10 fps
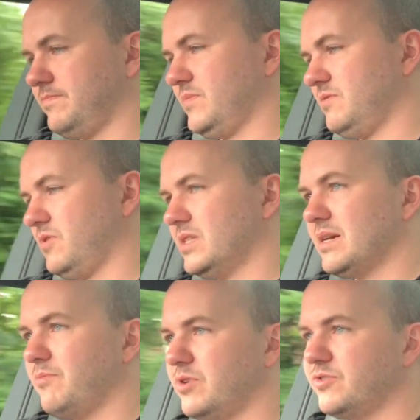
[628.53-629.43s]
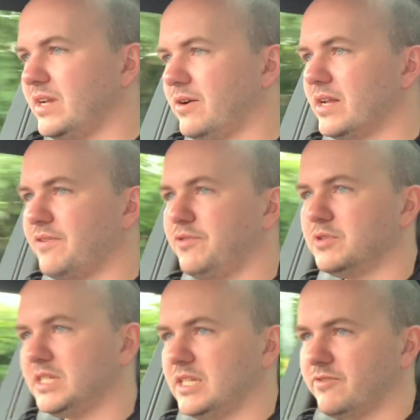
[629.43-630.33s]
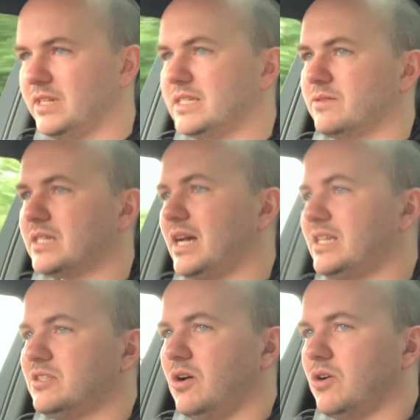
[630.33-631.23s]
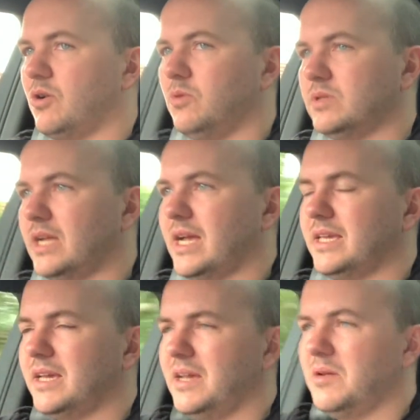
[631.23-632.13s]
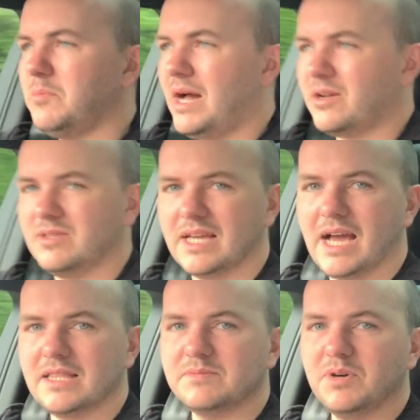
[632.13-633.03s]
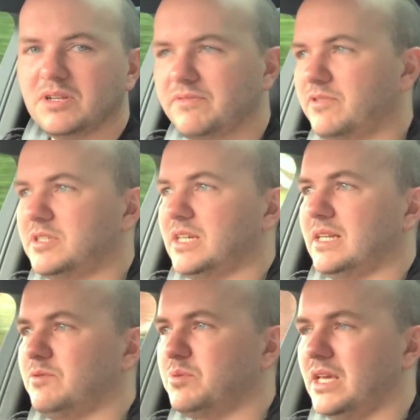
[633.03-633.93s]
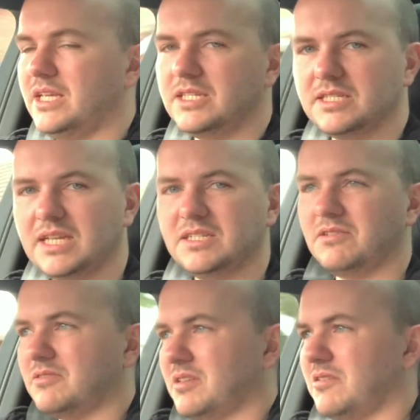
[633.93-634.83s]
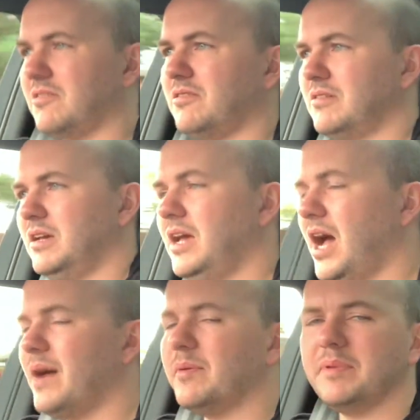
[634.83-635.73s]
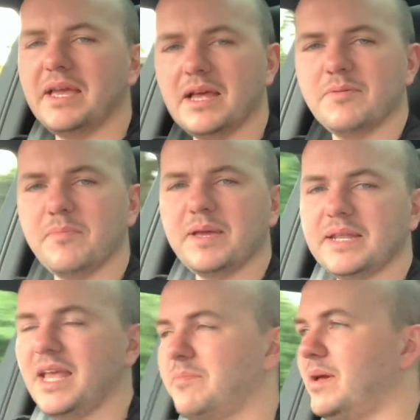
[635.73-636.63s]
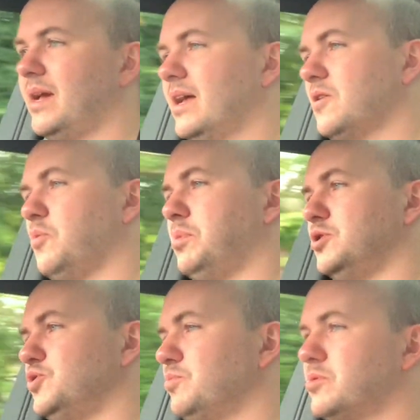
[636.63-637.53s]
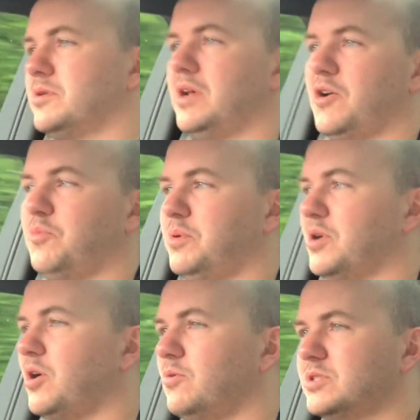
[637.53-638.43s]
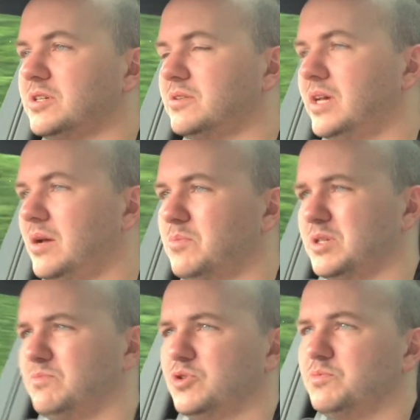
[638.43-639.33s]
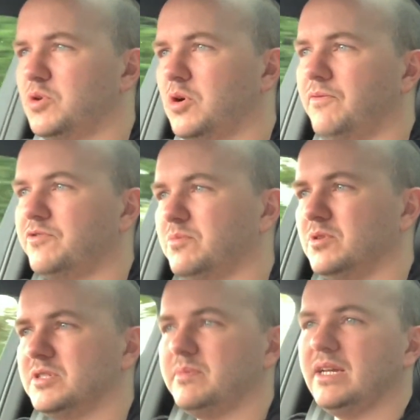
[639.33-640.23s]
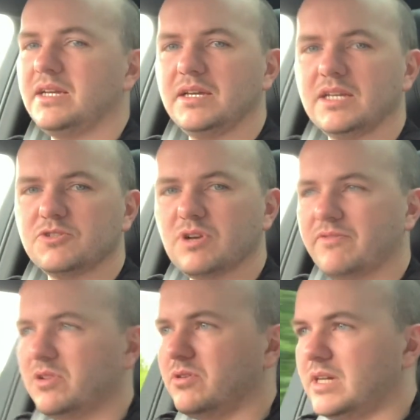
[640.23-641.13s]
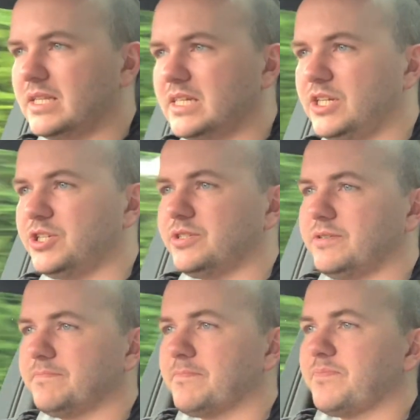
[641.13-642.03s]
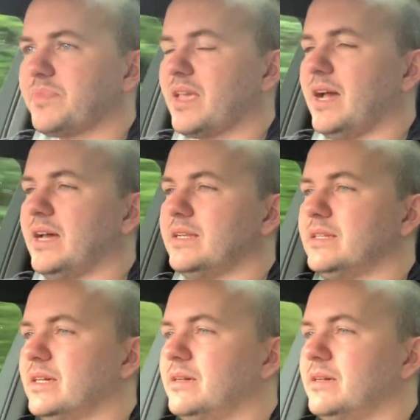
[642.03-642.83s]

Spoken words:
we've got a temperature readout on here, 14 degrees outside. It's not a cold day. I got in the car this morning, the first thing I did was put the heated seats on, because I thought I'm a bit nippy, and I could put a jumper on, I could put a coat on, but it's much more comfortable to be driving along in a t-shirt. And